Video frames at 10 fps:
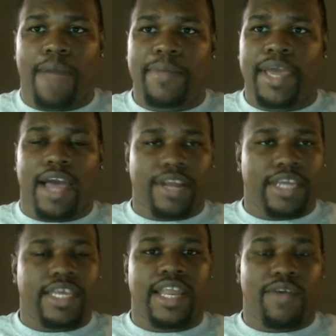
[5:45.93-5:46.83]
I mean,
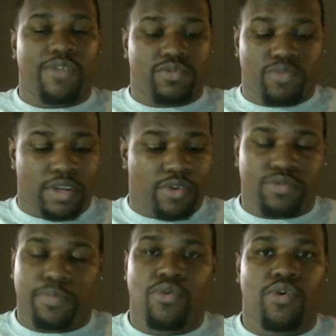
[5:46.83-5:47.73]
again, there was
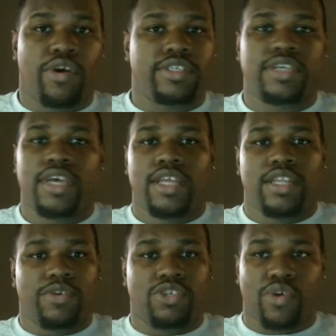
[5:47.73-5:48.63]
reports,
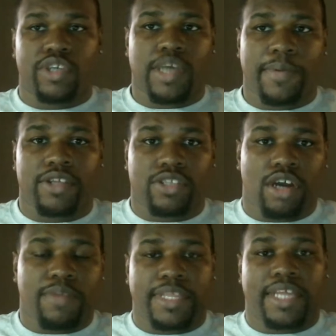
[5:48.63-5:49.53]
there were stories coming up
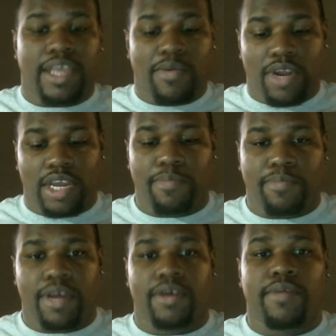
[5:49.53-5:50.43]
talking about that they want
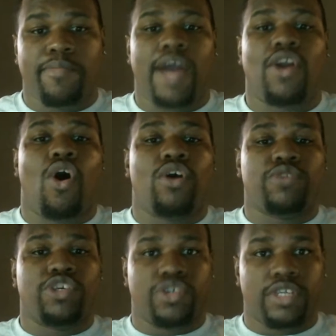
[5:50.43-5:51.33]
to combine all
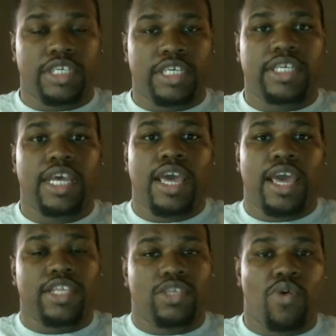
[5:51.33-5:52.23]
3 trilogies
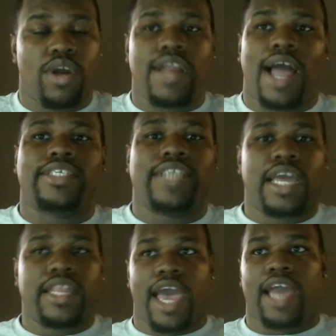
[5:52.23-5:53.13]
into one. Not
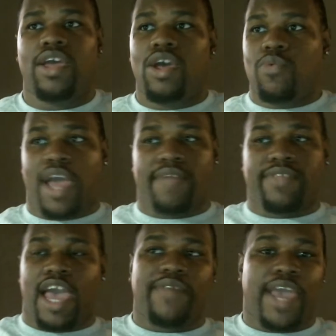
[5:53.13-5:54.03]
saying that we have
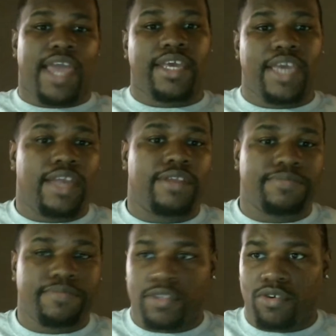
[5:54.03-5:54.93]
to have Anakin
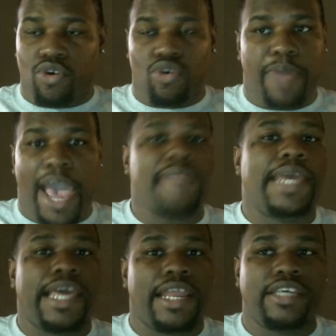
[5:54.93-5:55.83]
or Padme
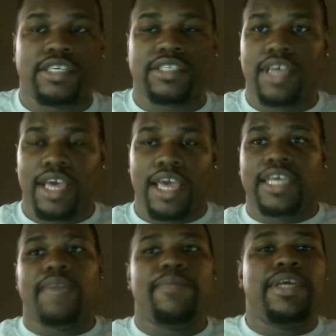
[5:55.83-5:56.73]
in it. It's just
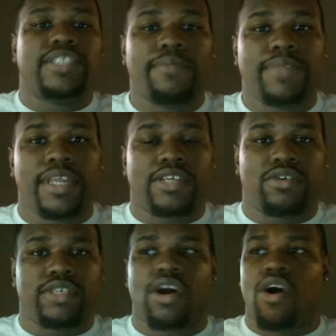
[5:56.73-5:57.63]
give me something that's
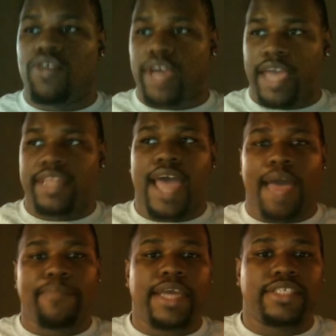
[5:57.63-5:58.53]
going to say, okay,
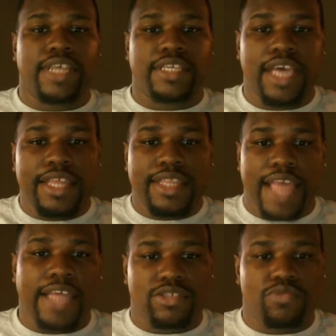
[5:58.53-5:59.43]
that makes sense.
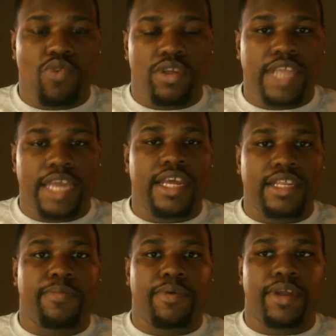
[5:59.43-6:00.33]
That's what they need
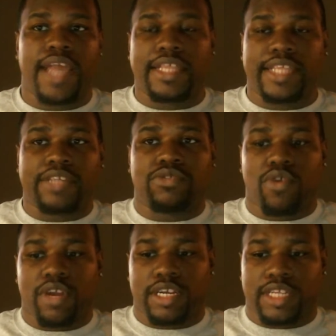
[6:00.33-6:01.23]
to put it. That's
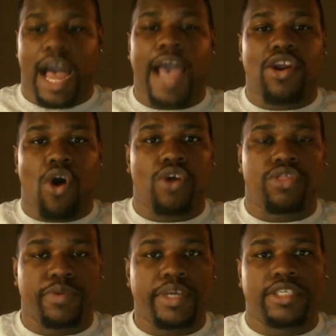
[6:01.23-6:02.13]
going to tie in all 3.